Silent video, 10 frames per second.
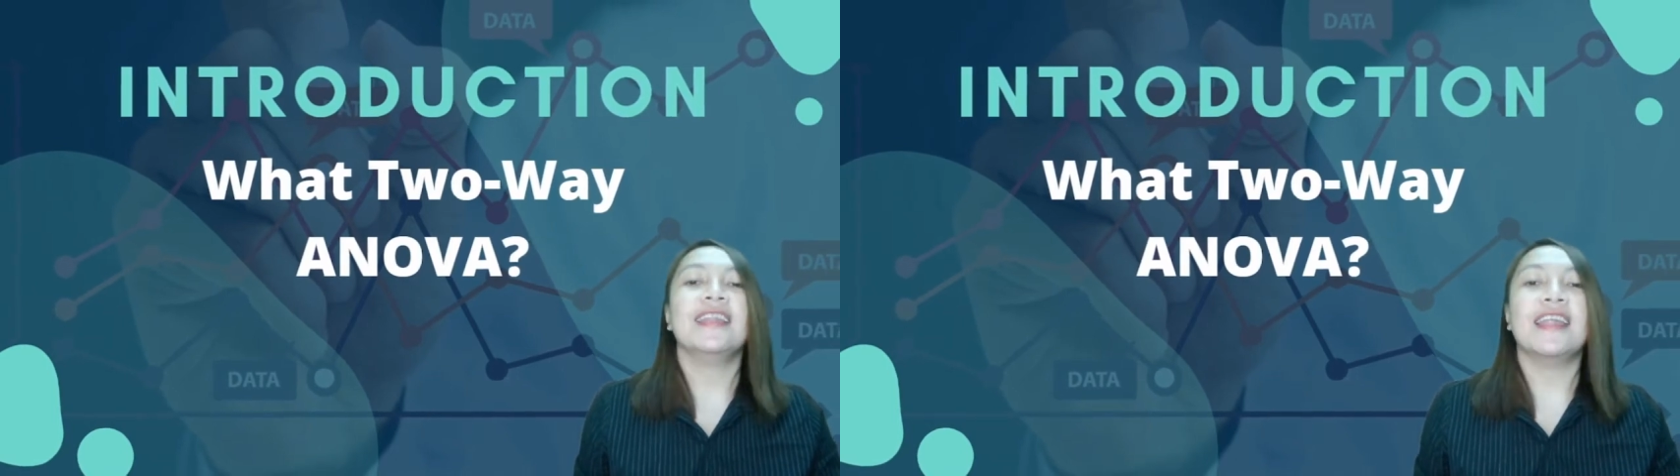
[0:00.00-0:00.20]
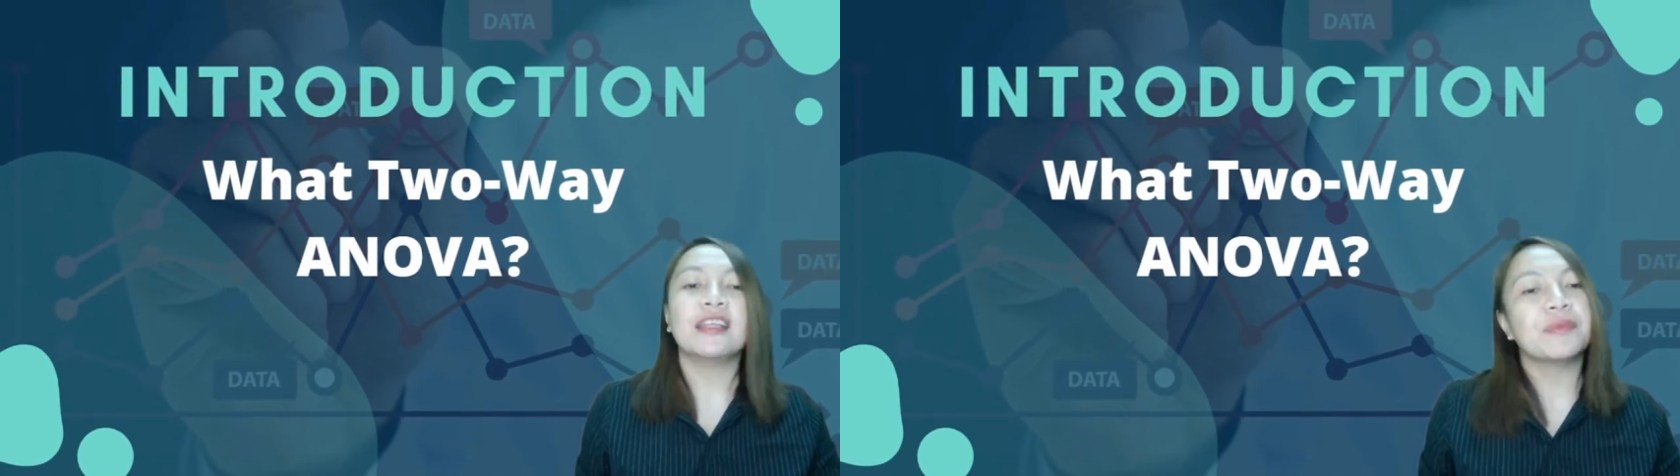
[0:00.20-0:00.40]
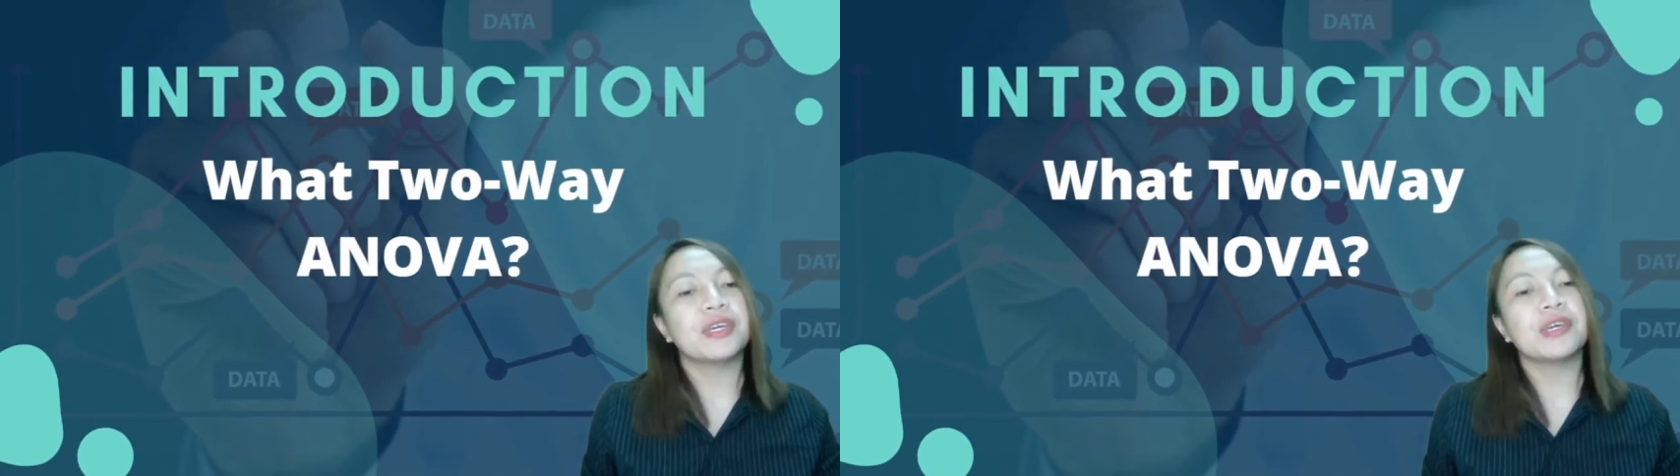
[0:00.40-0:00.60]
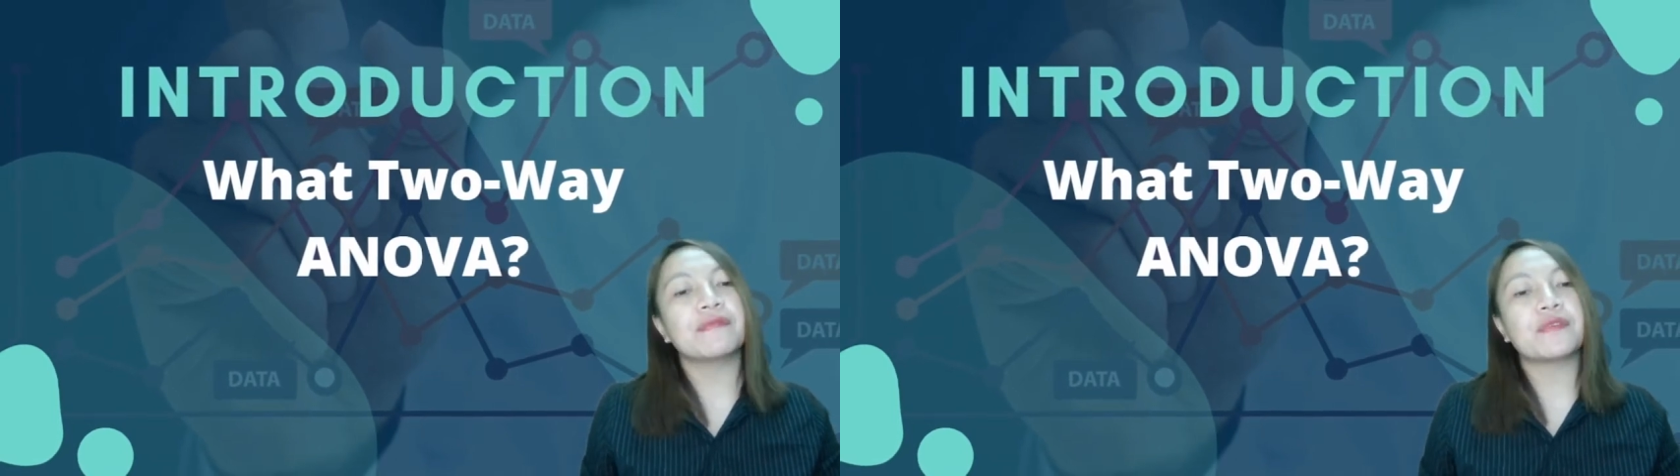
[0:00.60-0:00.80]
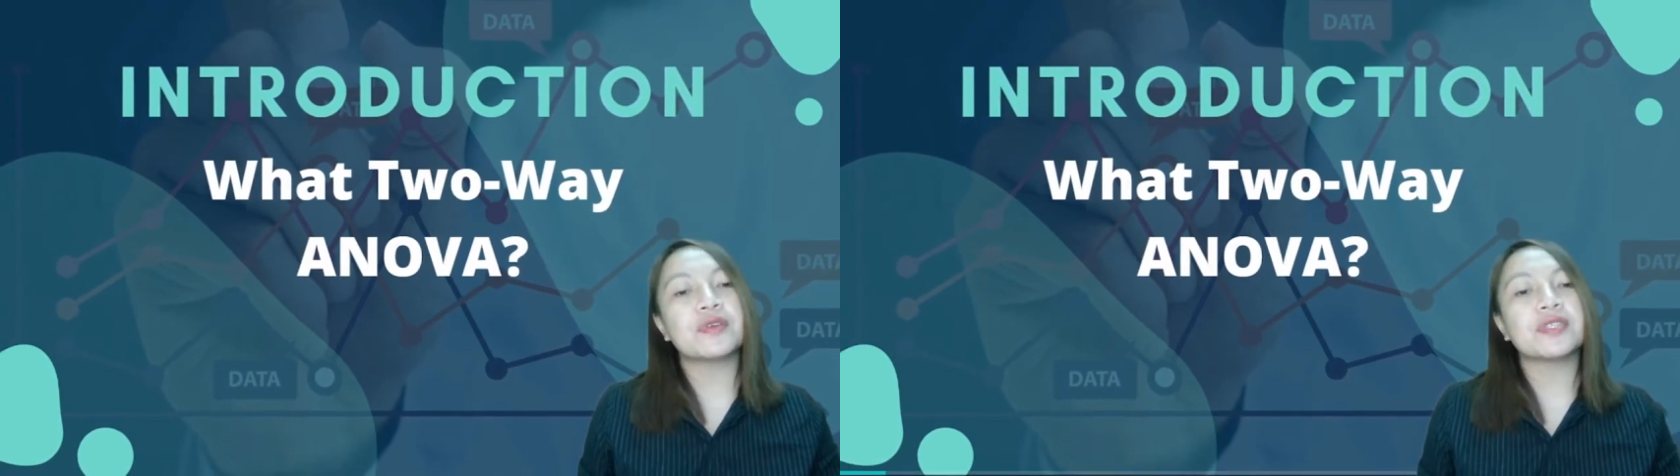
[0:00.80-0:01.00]
let me
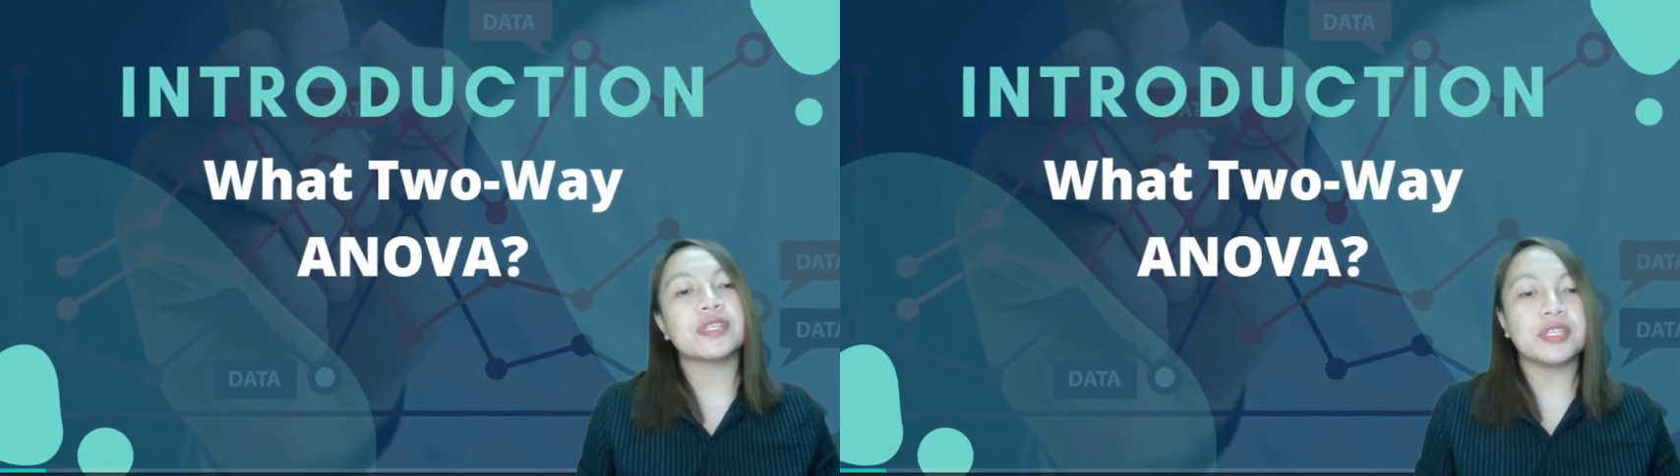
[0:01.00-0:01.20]
give first an